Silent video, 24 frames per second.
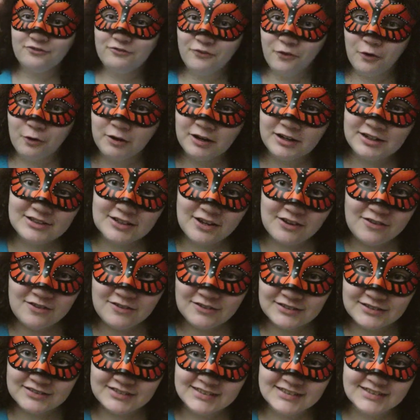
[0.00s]
for
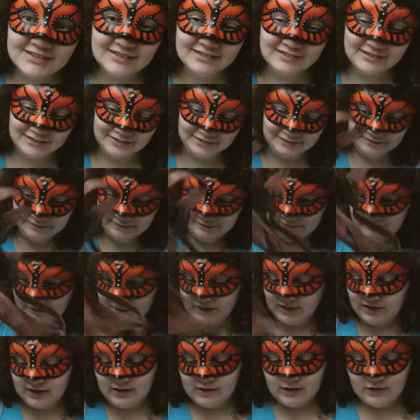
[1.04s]
adults,
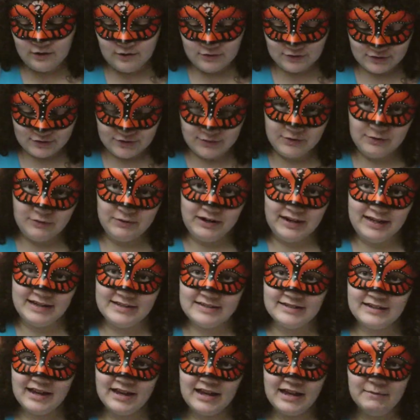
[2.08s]
also known
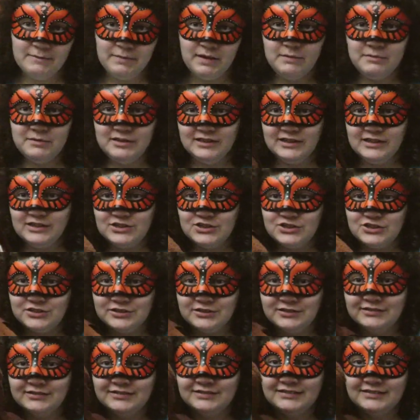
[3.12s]
as a baby leash